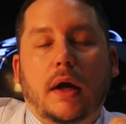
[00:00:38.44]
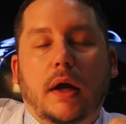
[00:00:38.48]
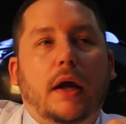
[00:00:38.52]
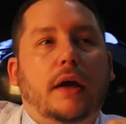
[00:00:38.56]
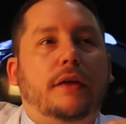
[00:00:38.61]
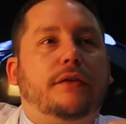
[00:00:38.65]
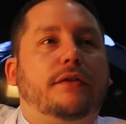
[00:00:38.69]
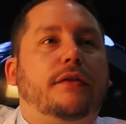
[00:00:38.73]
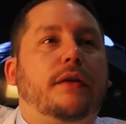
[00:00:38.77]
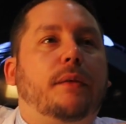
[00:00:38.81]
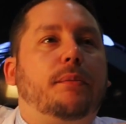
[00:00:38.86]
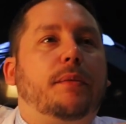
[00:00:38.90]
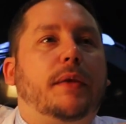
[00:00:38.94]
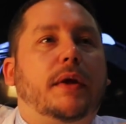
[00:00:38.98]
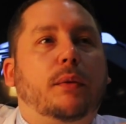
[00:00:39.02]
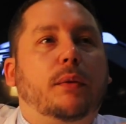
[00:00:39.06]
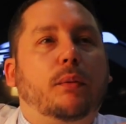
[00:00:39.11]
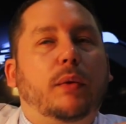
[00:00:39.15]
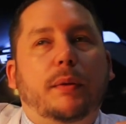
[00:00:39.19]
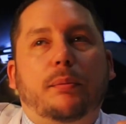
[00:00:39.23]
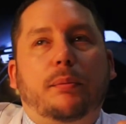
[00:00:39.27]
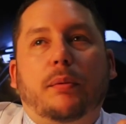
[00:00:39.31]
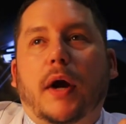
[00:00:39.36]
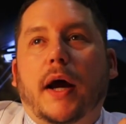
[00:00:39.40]
It's
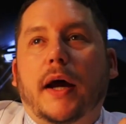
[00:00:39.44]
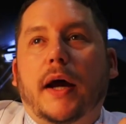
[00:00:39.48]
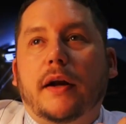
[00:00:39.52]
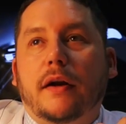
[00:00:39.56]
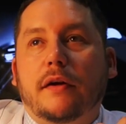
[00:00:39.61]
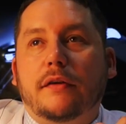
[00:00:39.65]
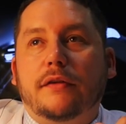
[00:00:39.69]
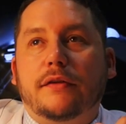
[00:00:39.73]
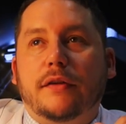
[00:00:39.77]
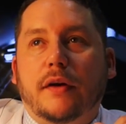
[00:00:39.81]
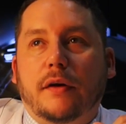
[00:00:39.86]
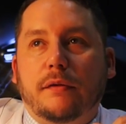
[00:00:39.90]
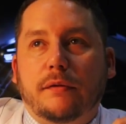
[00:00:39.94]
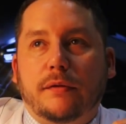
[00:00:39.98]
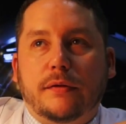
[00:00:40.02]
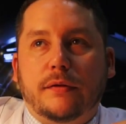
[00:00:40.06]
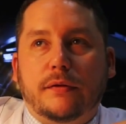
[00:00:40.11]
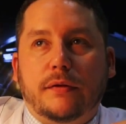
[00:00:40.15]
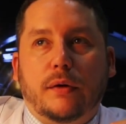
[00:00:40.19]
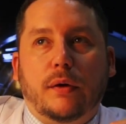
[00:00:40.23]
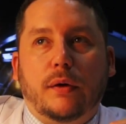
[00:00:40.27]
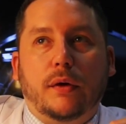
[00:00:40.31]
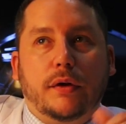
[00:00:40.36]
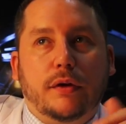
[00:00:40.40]
something we pride ourselves
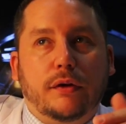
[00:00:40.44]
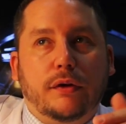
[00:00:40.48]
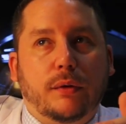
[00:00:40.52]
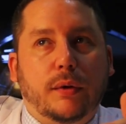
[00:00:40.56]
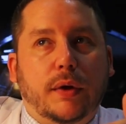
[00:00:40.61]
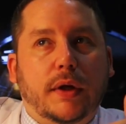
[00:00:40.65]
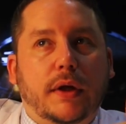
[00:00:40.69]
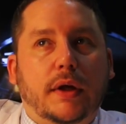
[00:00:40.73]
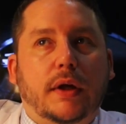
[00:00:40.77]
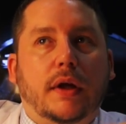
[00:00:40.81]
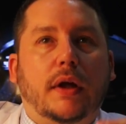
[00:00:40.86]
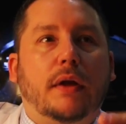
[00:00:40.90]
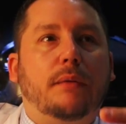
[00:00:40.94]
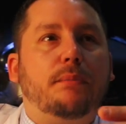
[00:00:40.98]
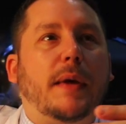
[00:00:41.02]
on doing,